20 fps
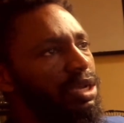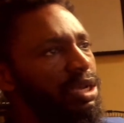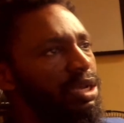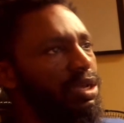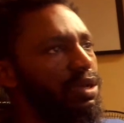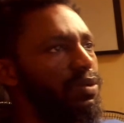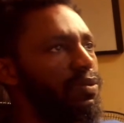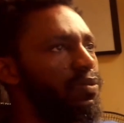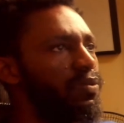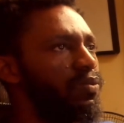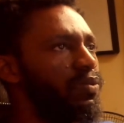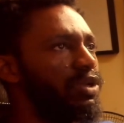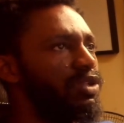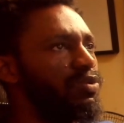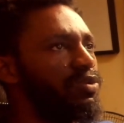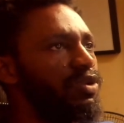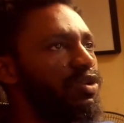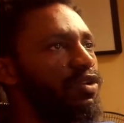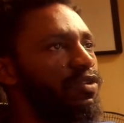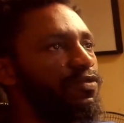so
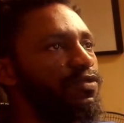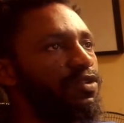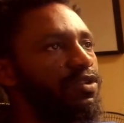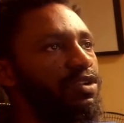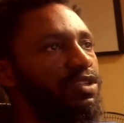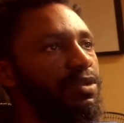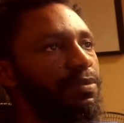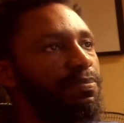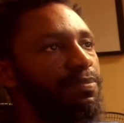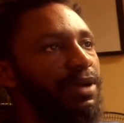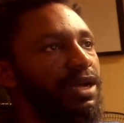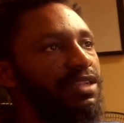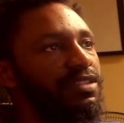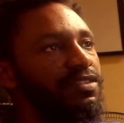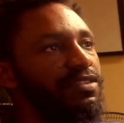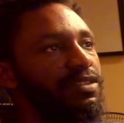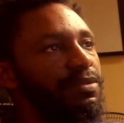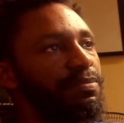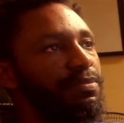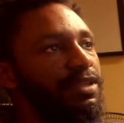where do we configure the
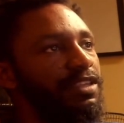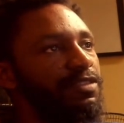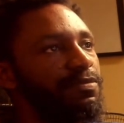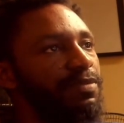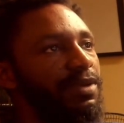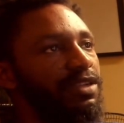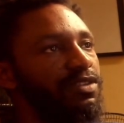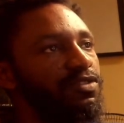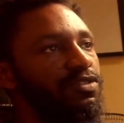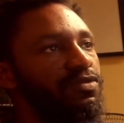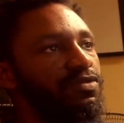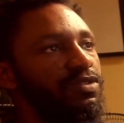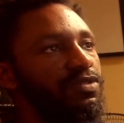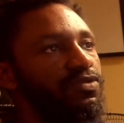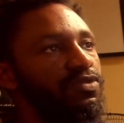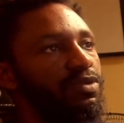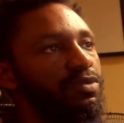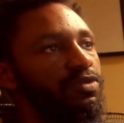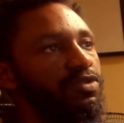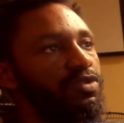path, the base path to
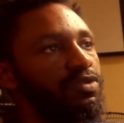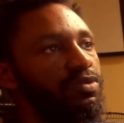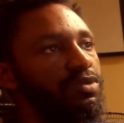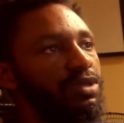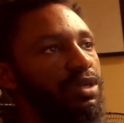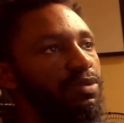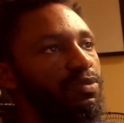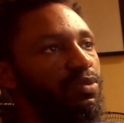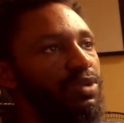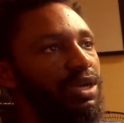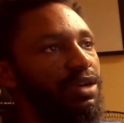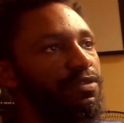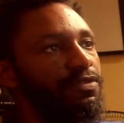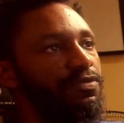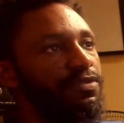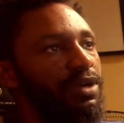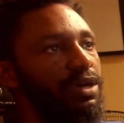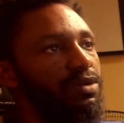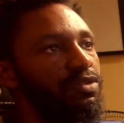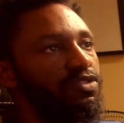read from? So we
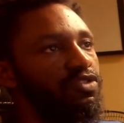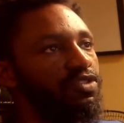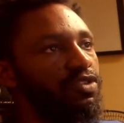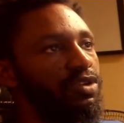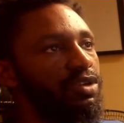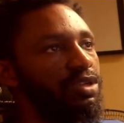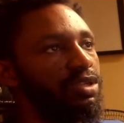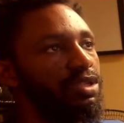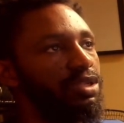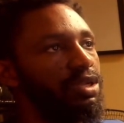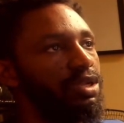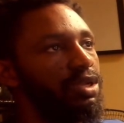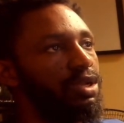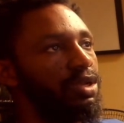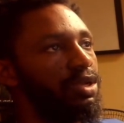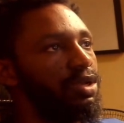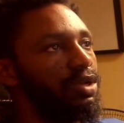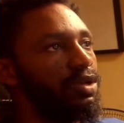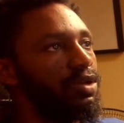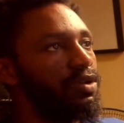have file join,
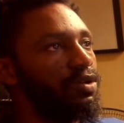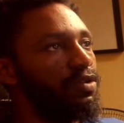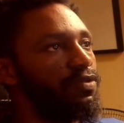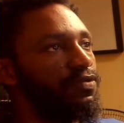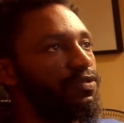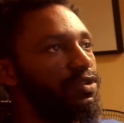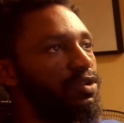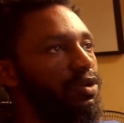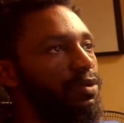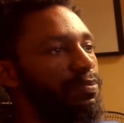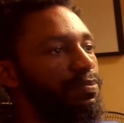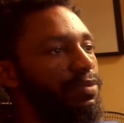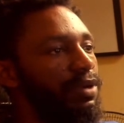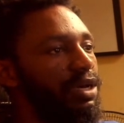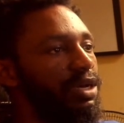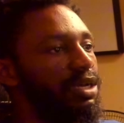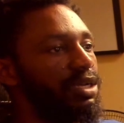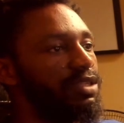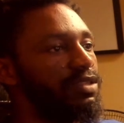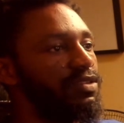
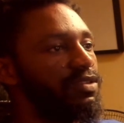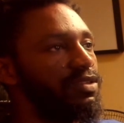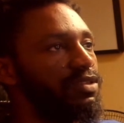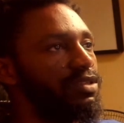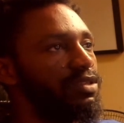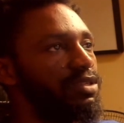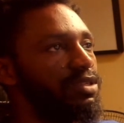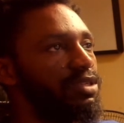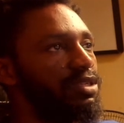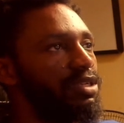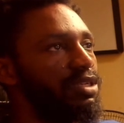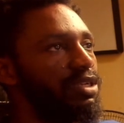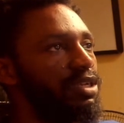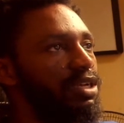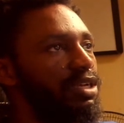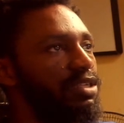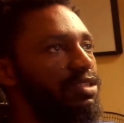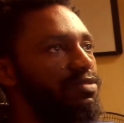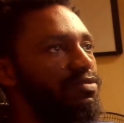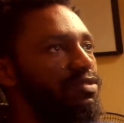configure paths,
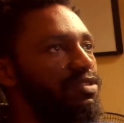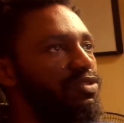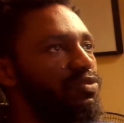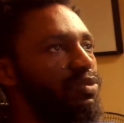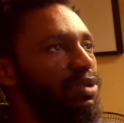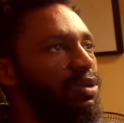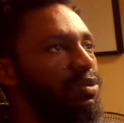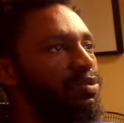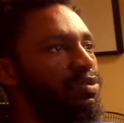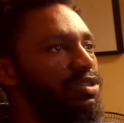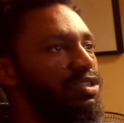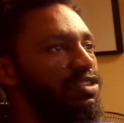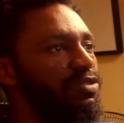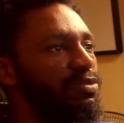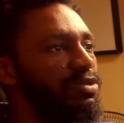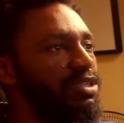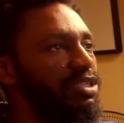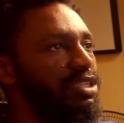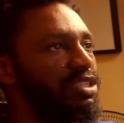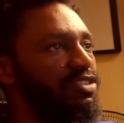and the rest. Where would
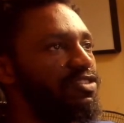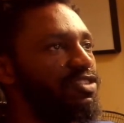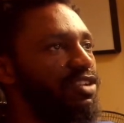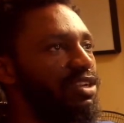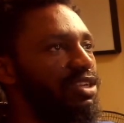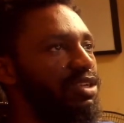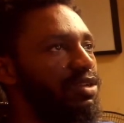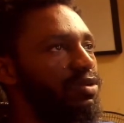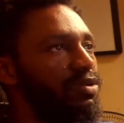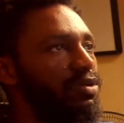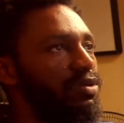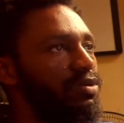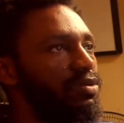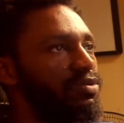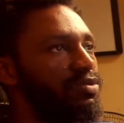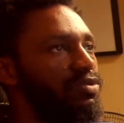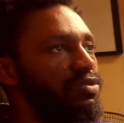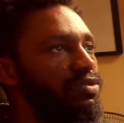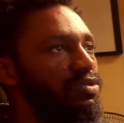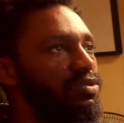this be initially
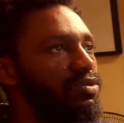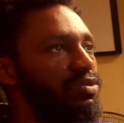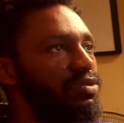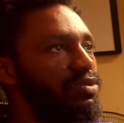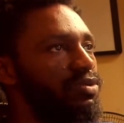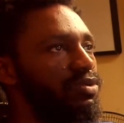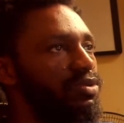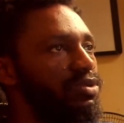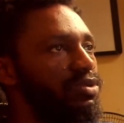called?